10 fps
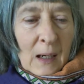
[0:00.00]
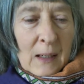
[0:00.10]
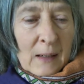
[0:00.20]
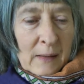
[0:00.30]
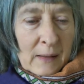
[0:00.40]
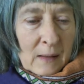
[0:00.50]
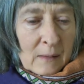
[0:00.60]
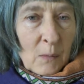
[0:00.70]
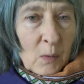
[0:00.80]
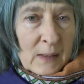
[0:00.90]
and other
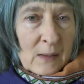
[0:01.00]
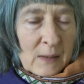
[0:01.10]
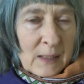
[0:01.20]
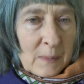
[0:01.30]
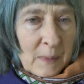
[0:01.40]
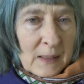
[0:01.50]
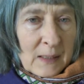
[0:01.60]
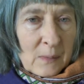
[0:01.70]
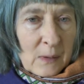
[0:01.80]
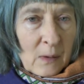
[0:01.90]
more exotic
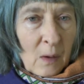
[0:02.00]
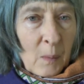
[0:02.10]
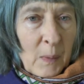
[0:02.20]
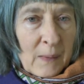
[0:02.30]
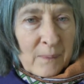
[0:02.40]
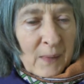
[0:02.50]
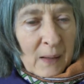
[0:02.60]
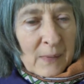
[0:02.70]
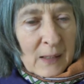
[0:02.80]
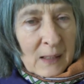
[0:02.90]
spices were not, but
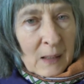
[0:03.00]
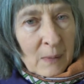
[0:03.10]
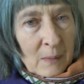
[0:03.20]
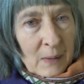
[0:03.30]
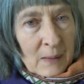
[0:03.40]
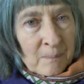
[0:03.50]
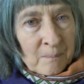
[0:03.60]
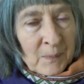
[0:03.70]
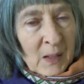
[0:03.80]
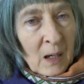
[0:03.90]
I'm thinking maybe
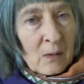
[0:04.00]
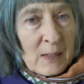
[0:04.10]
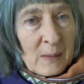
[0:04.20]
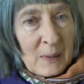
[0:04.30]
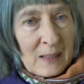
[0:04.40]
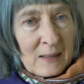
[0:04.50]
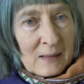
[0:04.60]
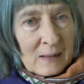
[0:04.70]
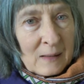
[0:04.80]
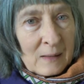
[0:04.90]
curried
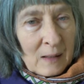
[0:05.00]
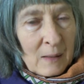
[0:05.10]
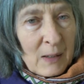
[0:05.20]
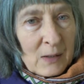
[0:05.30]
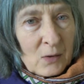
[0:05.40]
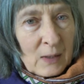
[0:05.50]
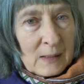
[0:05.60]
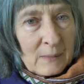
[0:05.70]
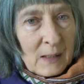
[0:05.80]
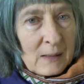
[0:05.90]
peas. I might try
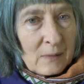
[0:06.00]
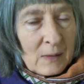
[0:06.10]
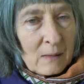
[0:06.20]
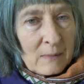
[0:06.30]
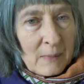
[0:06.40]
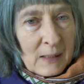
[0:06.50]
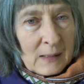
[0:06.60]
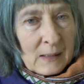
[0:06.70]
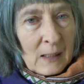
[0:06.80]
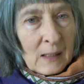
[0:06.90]
some kind of curry
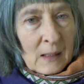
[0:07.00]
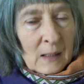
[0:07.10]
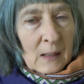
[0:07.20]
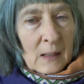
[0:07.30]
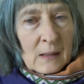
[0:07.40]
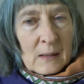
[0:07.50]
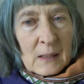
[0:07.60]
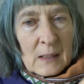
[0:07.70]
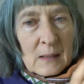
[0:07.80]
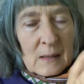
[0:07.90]
mix to,
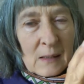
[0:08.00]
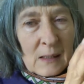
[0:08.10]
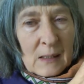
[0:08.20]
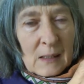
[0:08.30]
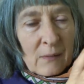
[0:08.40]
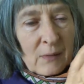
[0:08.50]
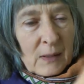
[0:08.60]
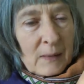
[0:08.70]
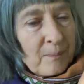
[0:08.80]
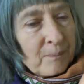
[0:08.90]
to stuff
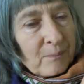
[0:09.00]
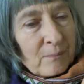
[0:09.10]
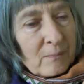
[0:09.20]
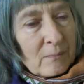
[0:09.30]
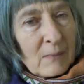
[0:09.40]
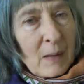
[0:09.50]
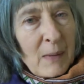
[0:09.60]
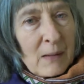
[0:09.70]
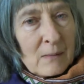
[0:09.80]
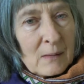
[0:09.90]
the
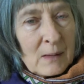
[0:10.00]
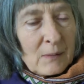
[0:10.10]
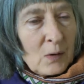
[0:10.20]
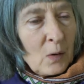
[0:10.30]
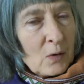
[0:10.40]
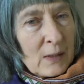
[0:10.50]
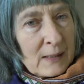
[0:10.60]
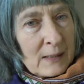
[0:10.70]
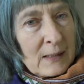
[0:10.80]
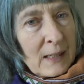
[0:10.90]
marrow and give a
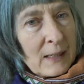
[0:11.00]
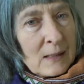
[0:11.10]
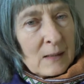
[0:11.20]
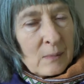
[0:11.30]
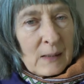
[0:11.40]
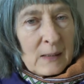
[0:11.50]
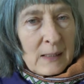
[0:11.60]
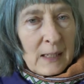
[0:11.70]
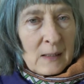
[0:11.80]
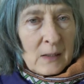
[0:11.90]
contrasting taste as well as
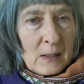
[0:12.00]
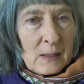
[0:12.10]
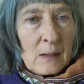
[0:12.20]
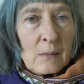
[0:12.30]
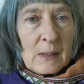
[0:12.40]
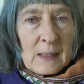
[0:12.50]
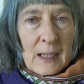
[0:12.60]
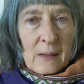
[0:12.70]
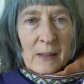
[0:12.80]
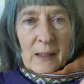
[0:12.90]
texture. So we'll see
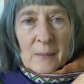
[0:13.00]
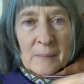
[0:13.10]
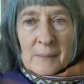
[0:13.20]
how we go.